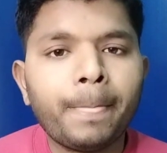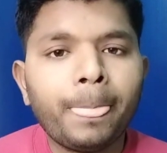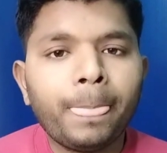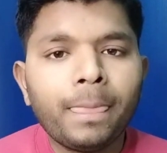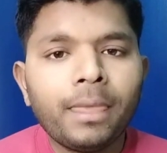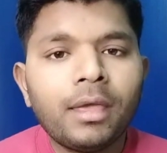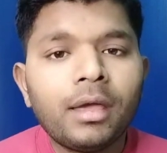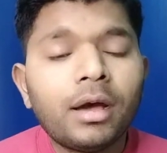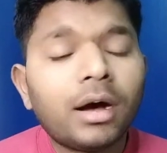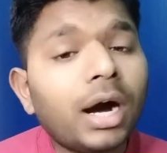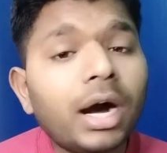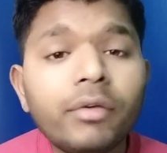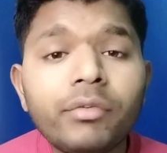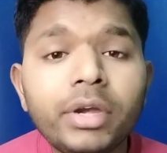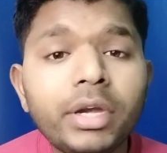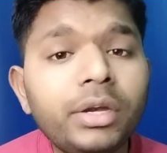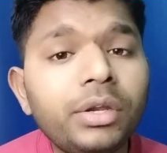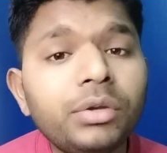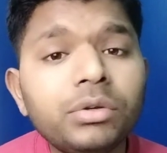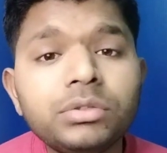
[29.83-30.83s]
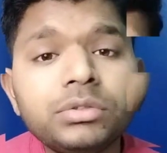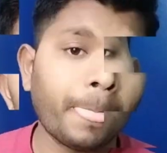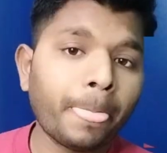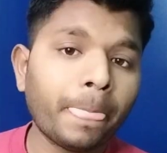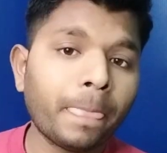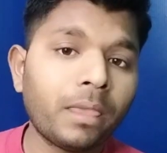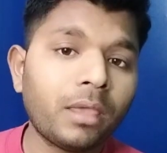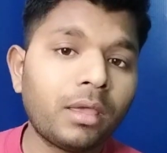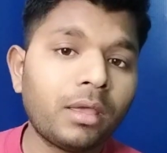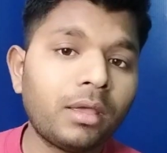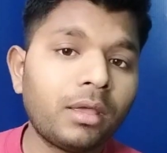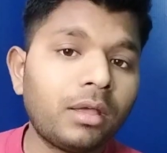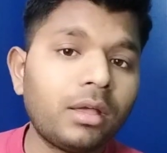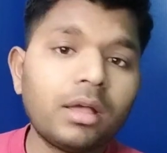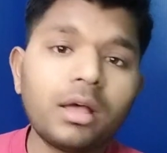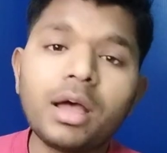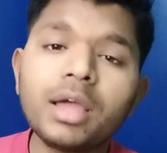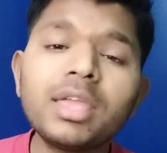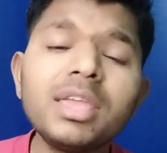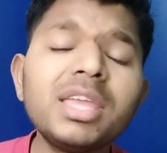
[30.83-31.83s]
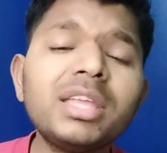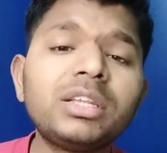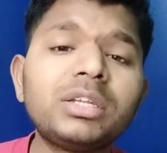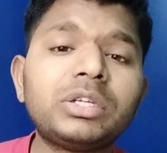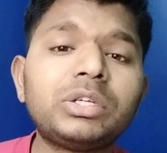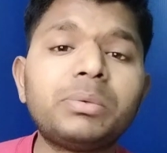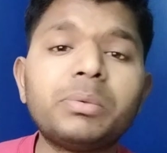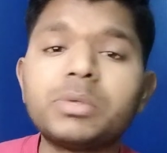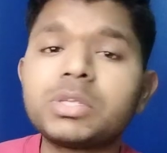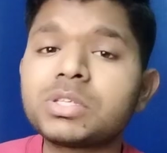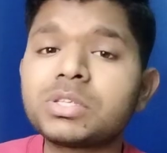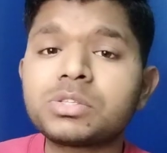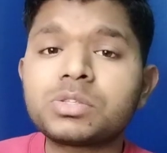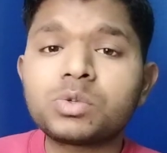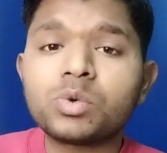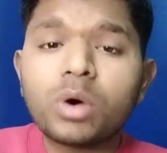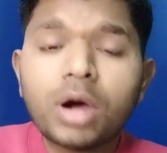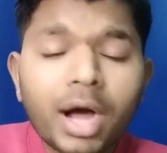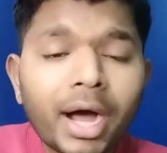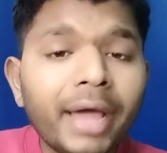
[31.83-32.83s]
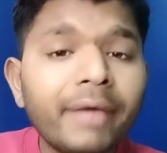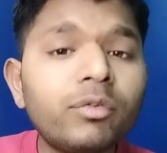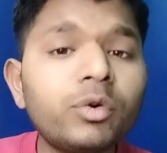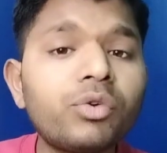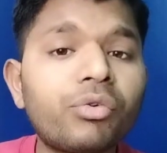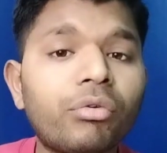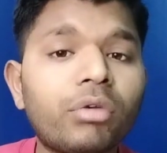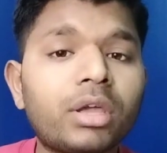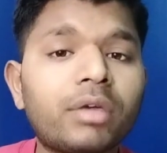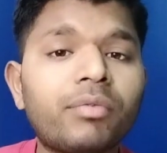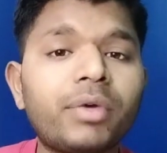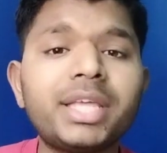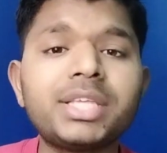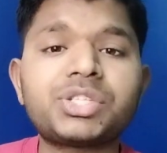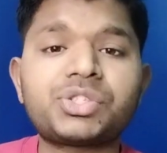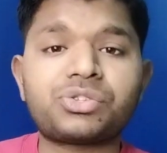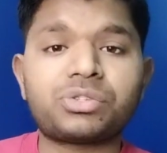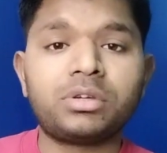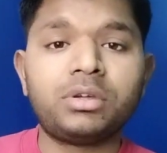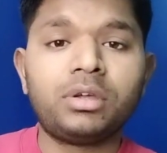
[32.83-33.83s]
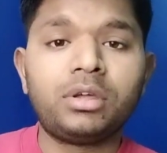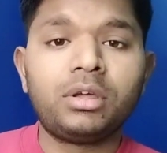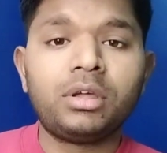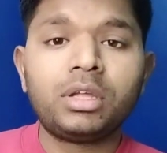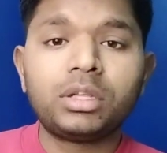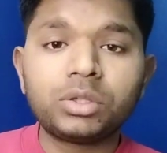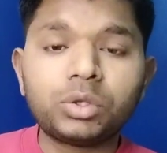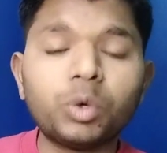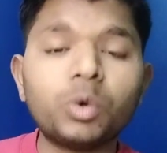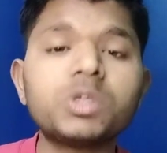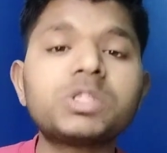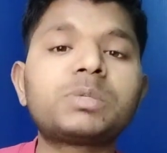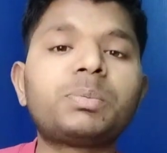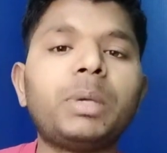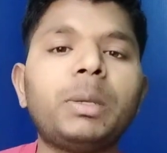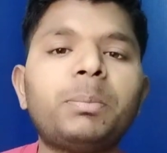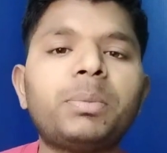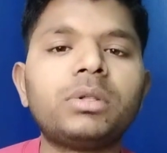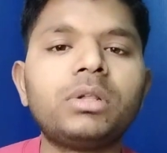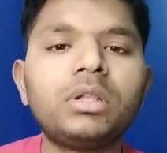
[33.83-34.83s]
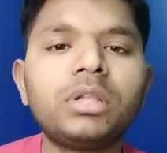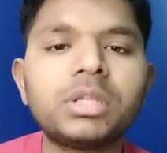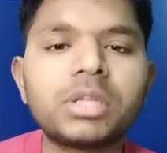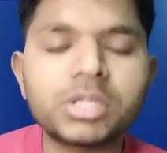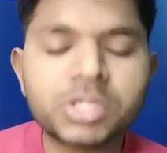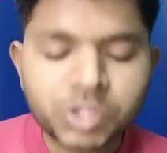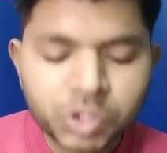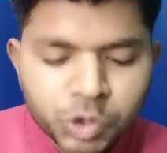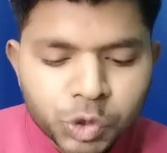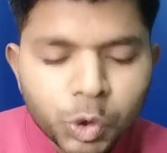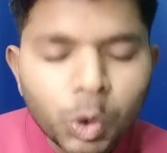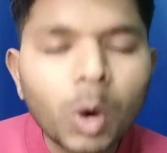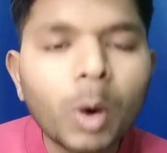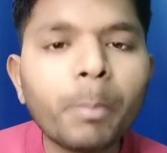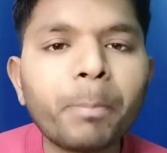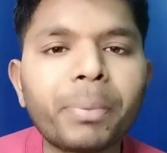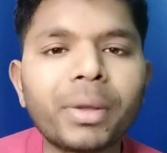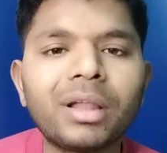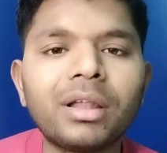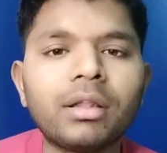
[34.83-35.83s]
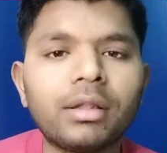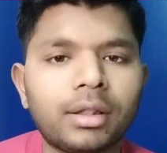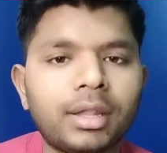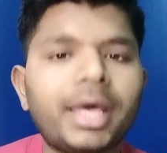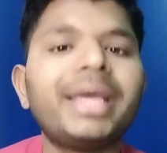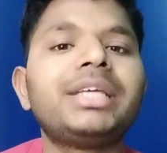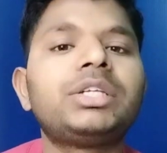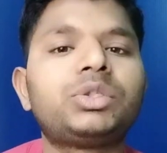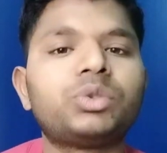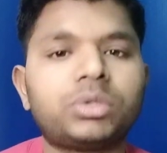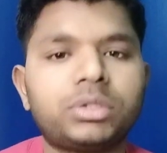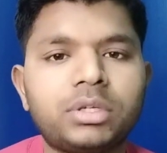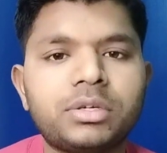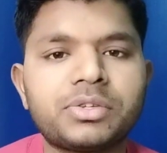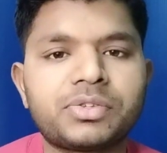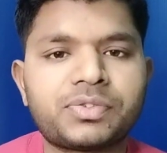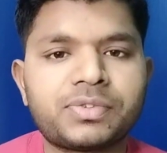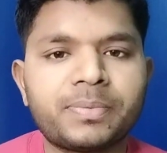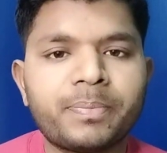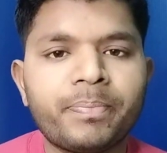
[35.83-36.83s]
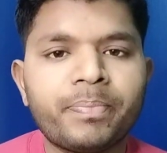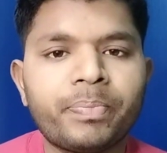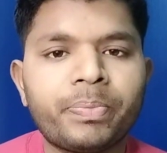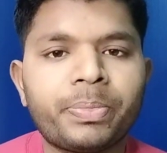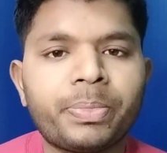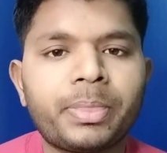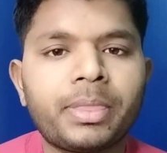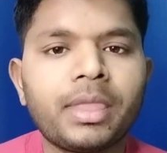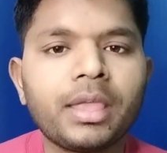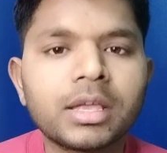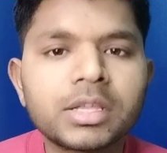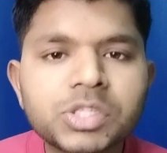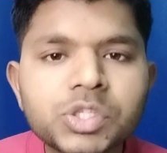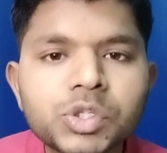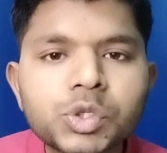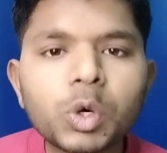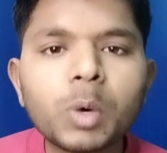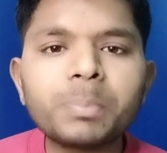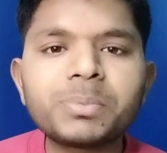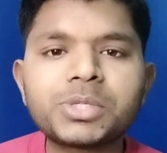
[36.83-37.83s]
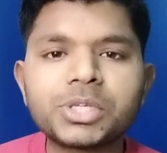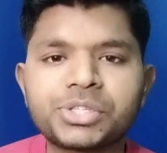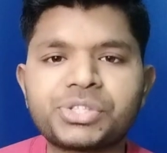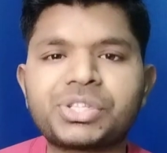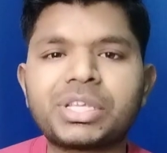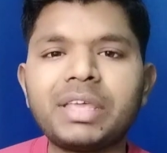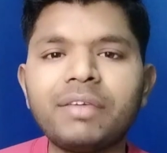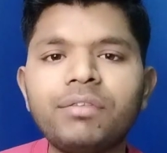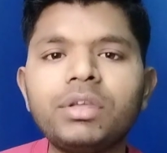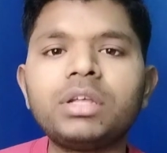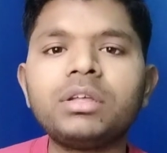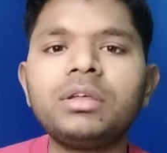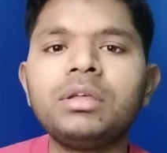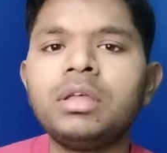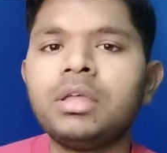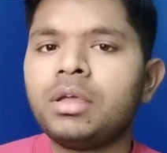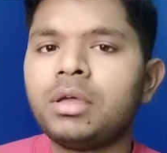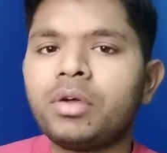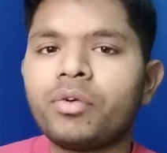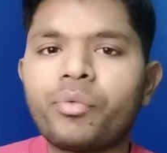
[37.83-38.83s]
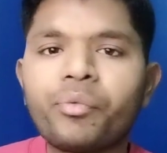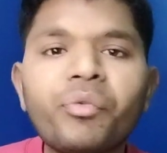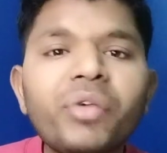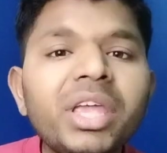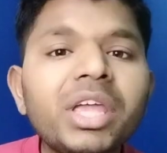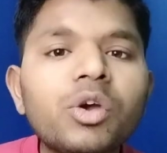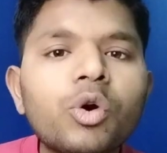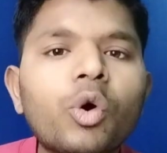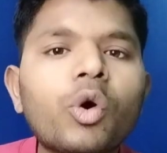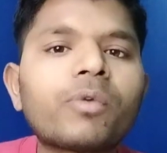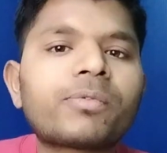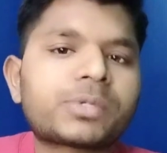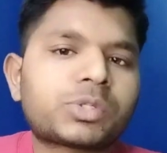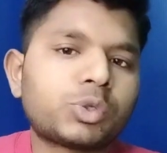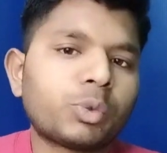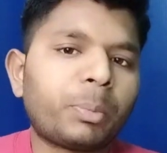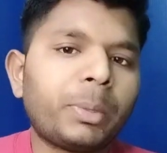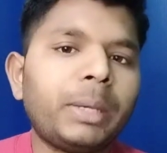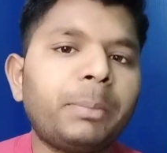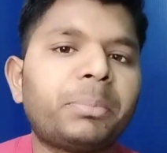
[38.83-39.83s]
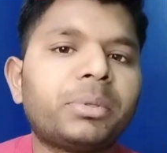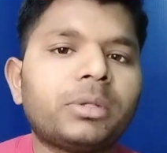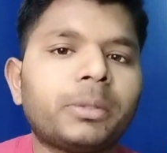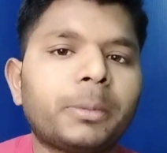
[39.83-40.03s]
how did you do that? Again, so I would request those people stop lying to others. Stop just giving fake hopes to people.